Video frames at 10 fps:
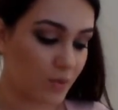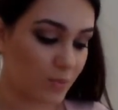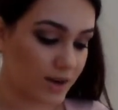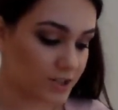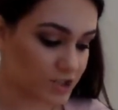
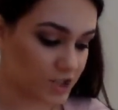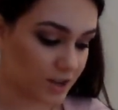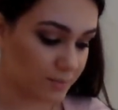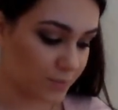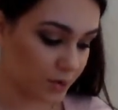Why did she
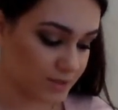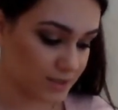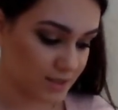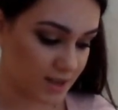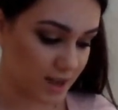
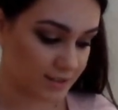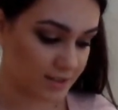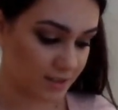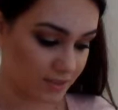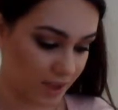compose the
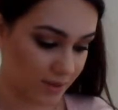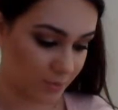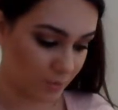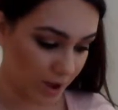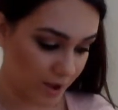task
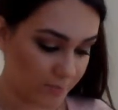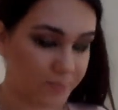that way?